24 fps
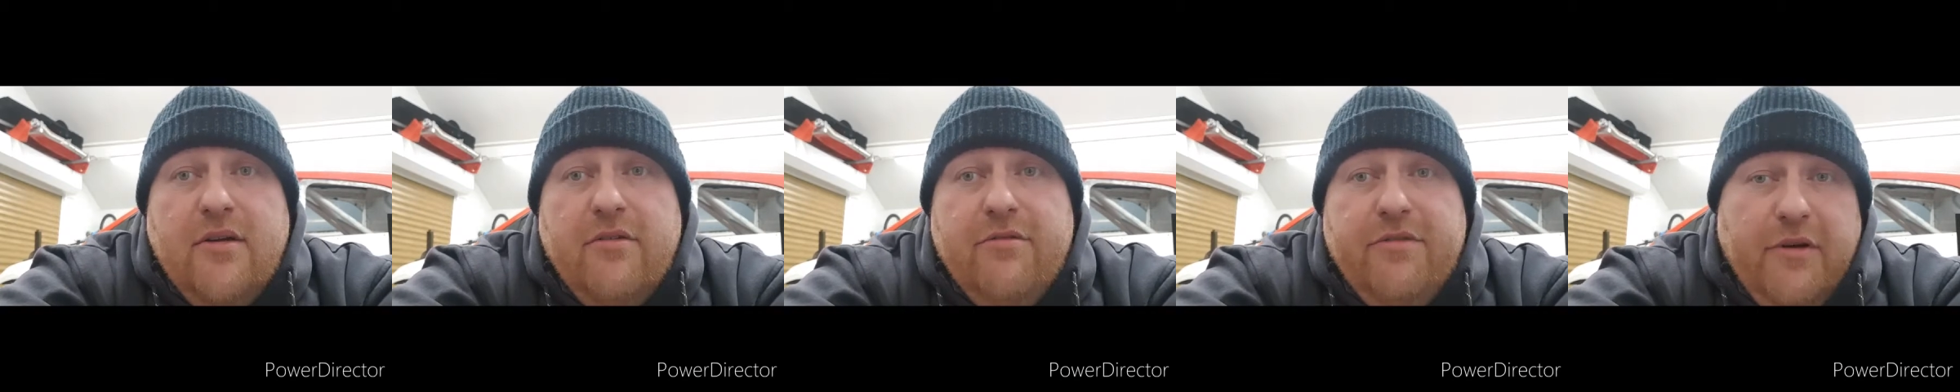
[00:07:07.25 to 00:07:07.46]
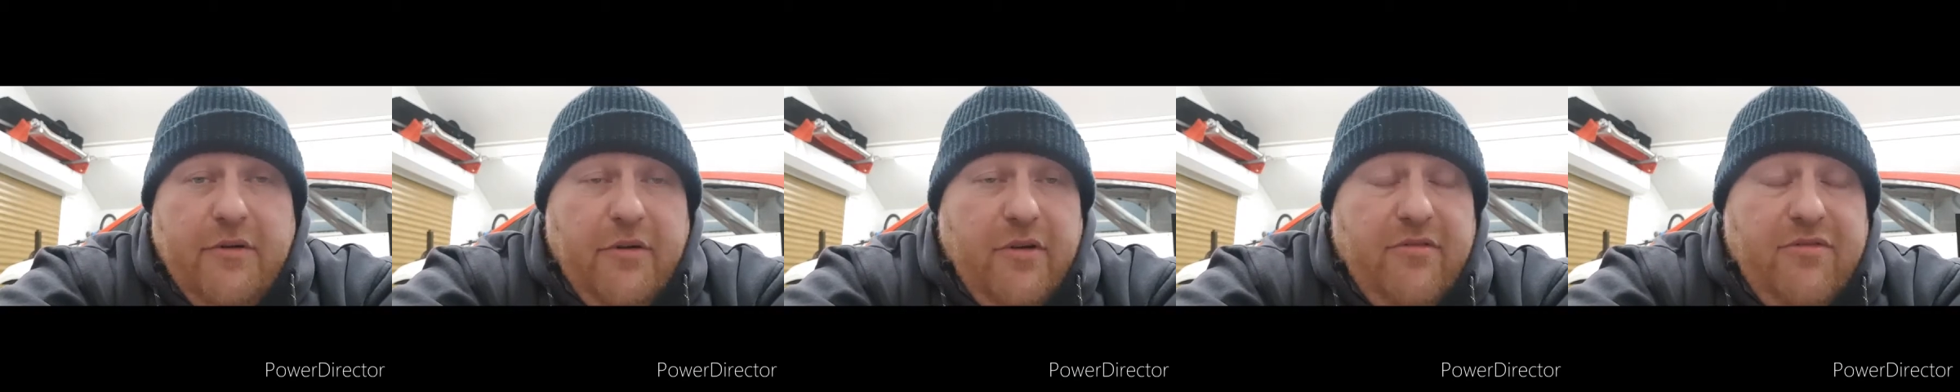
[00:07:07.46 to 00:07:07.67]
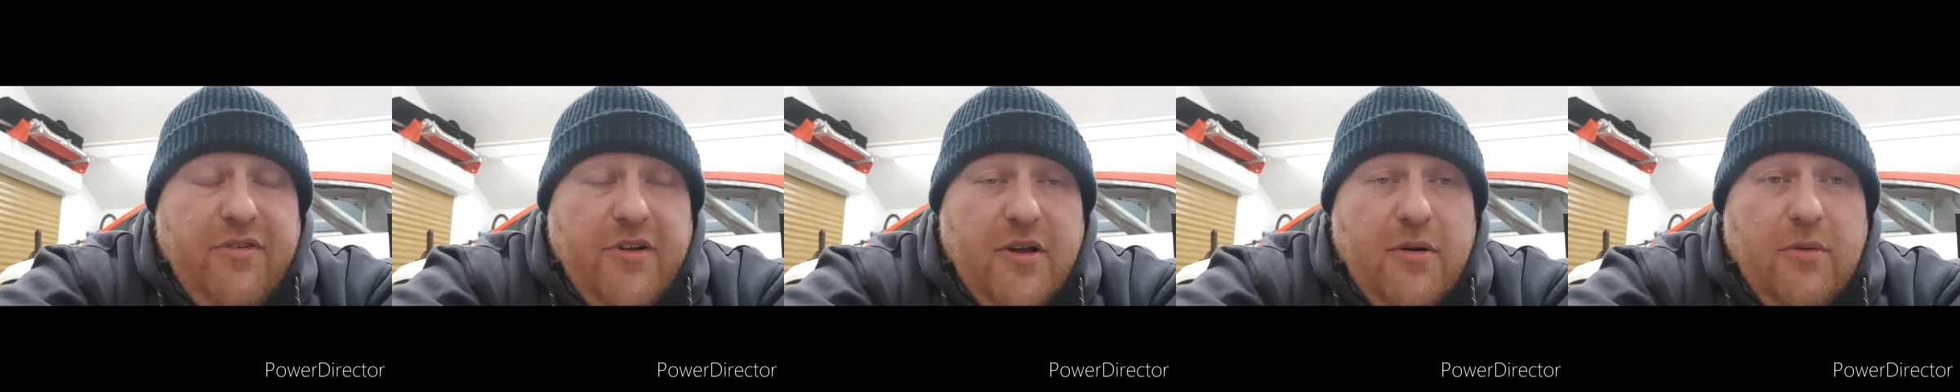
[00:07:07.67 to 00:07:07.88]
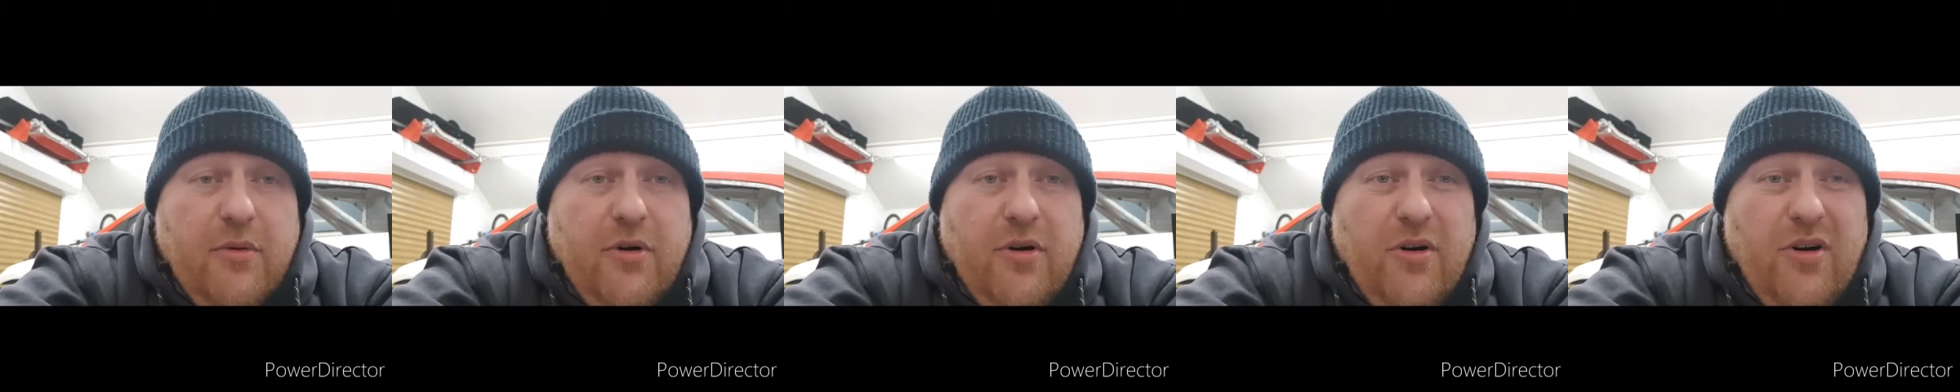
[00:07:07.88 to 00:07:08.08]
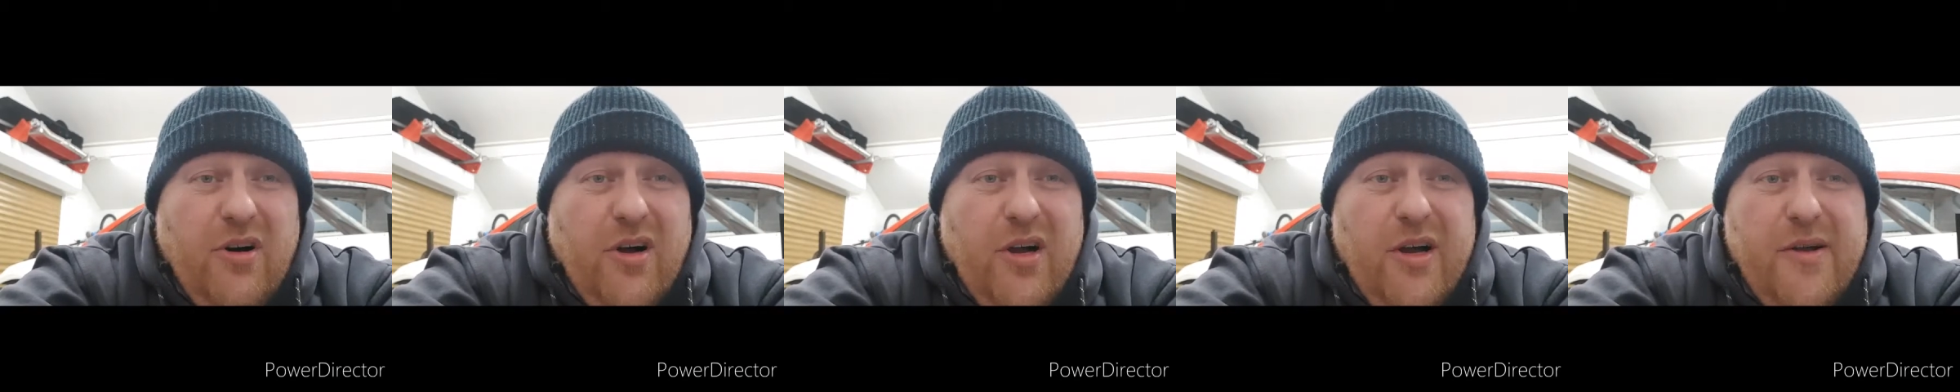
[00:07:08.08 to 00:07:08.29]
Filled it full of
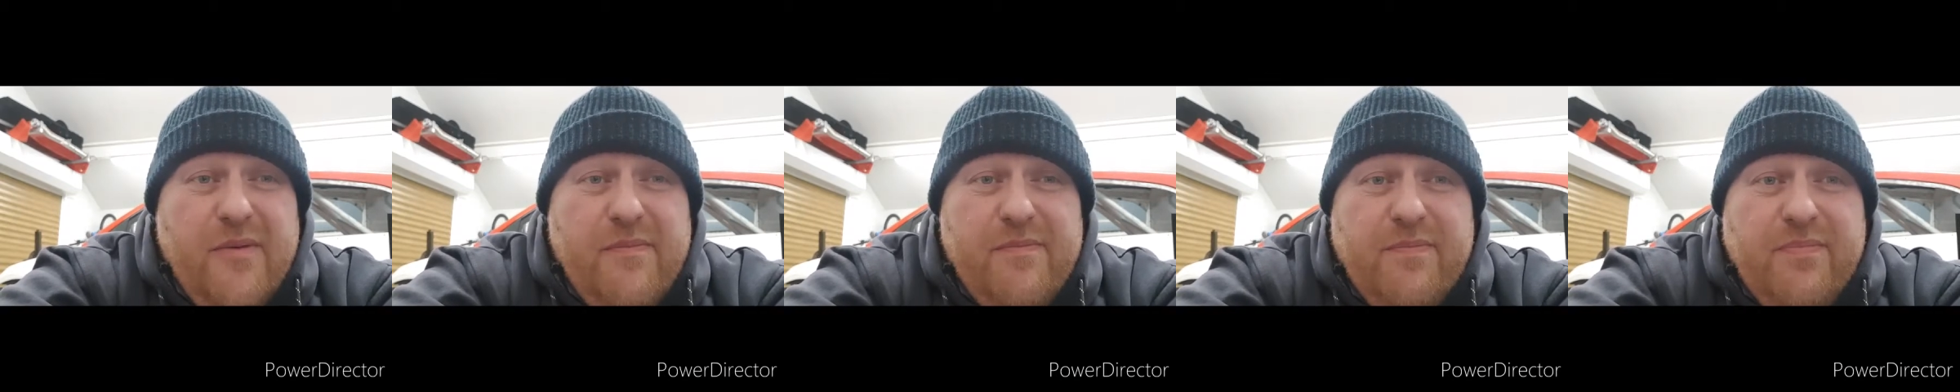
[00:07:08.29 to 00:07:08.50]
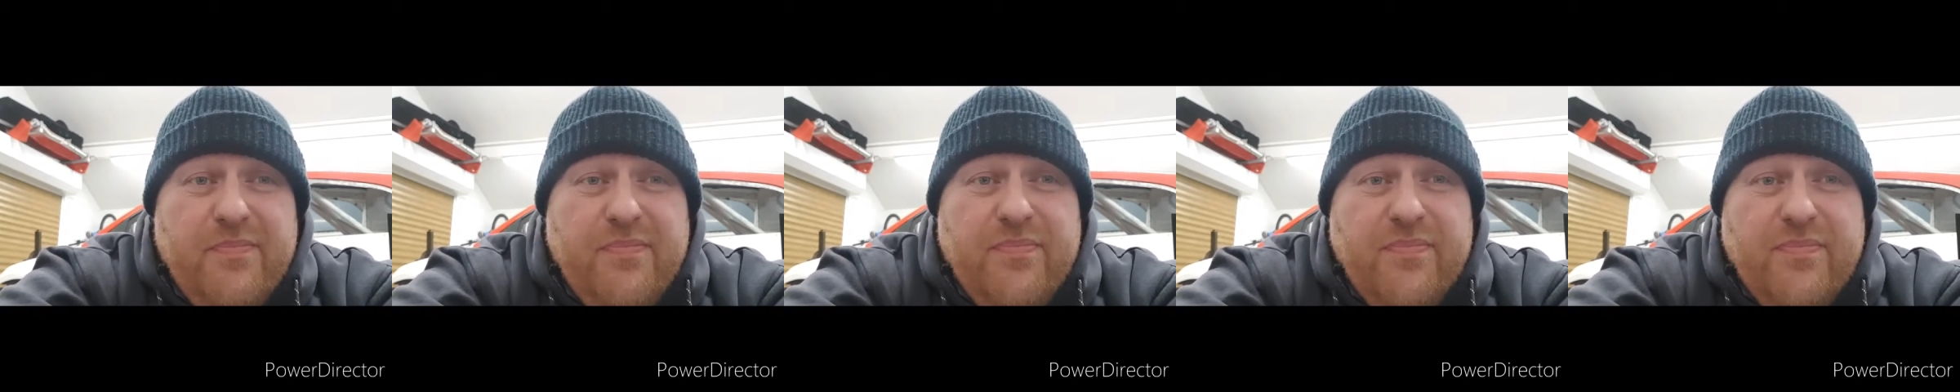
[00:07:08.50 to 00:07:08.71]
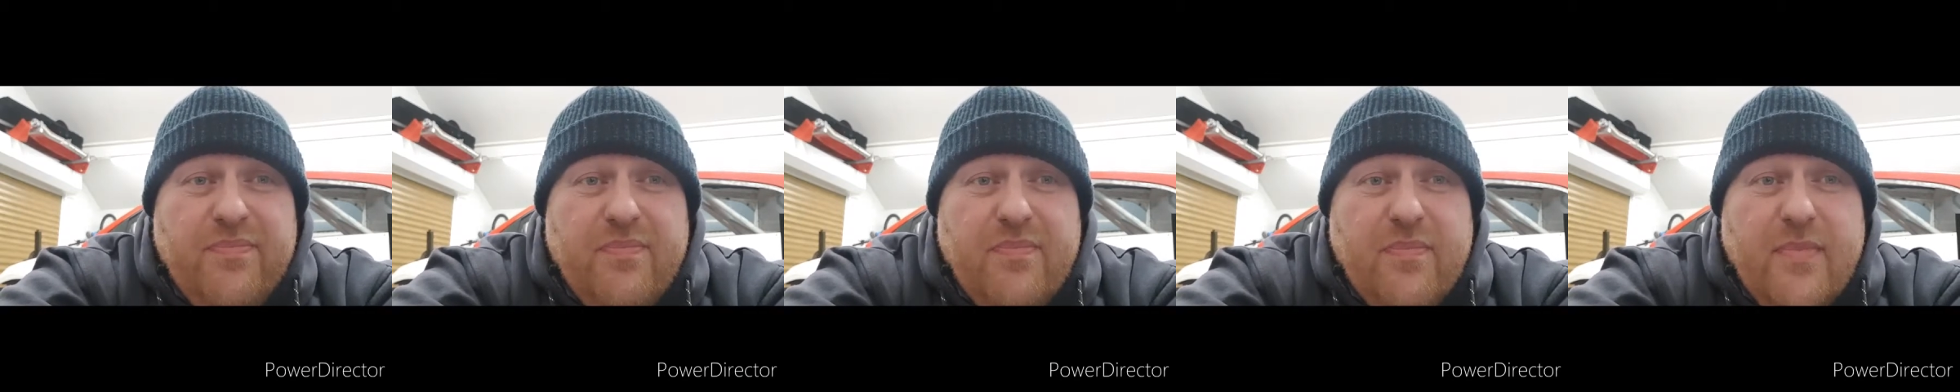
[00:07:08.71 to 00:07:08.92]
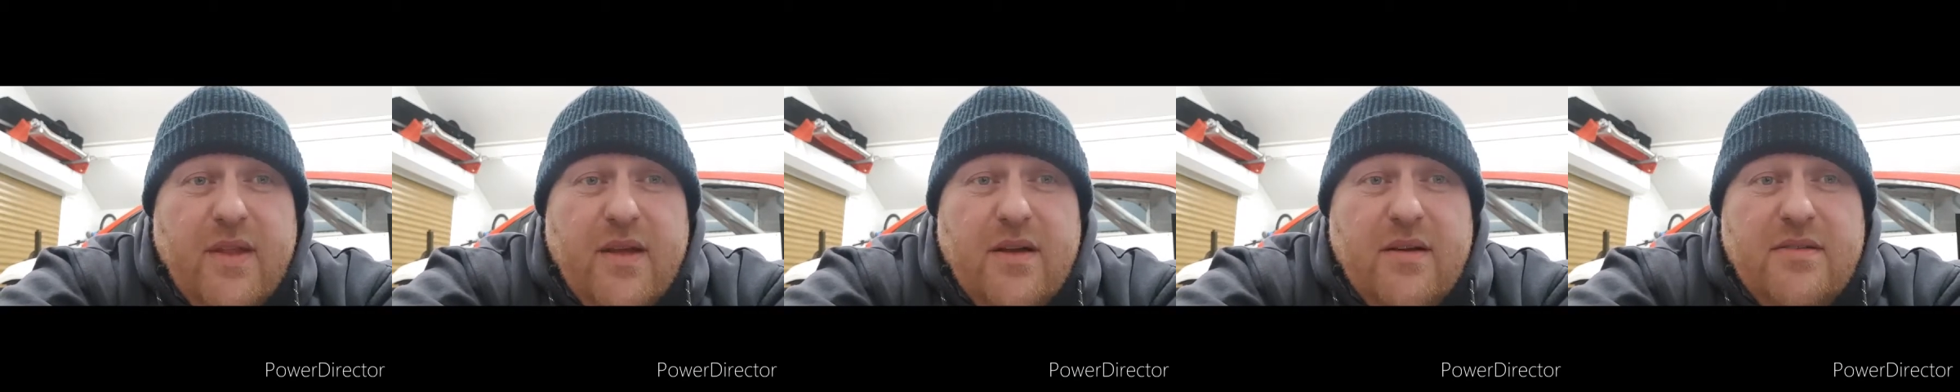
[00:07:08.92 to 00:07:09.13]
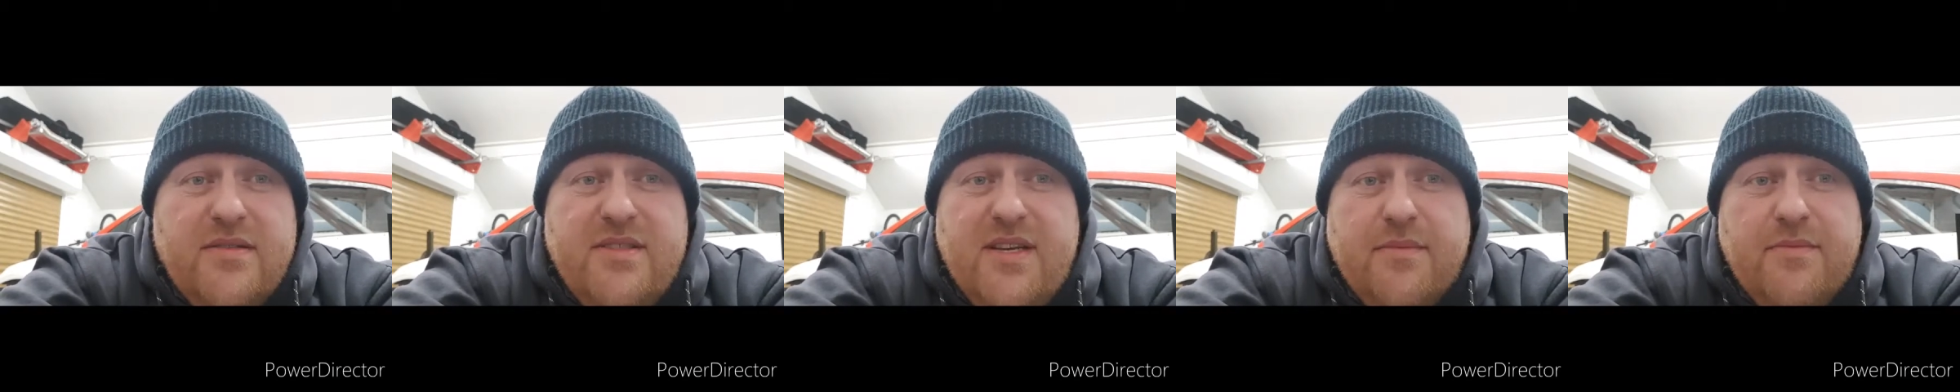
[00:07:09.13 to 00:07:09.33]
water,
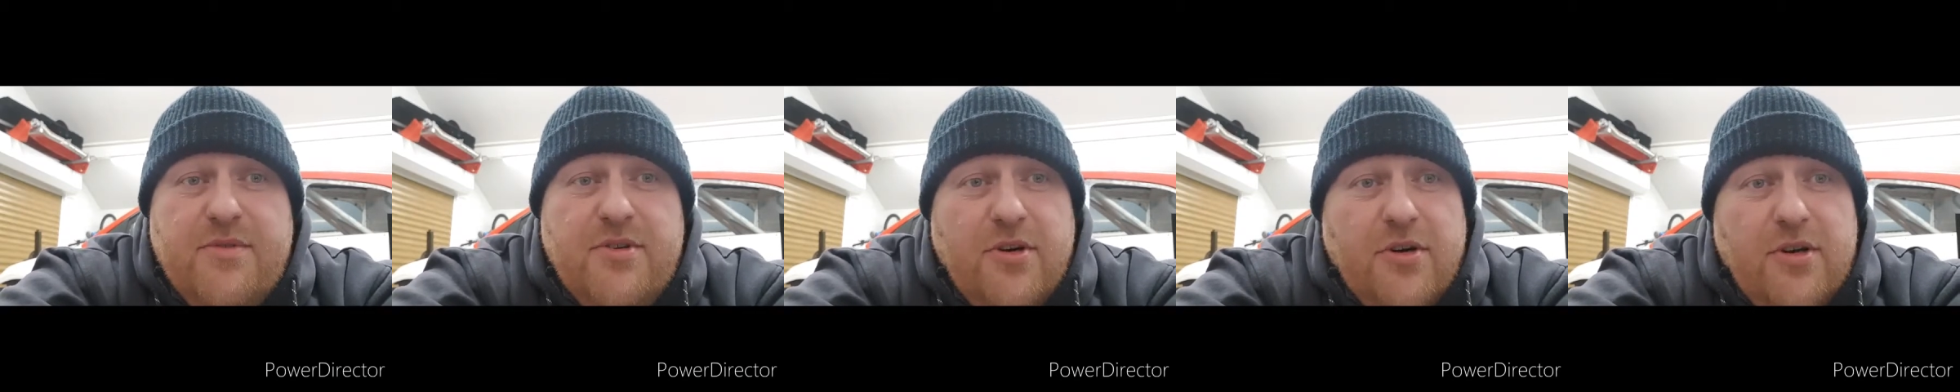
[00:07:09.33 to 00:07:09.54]
tipped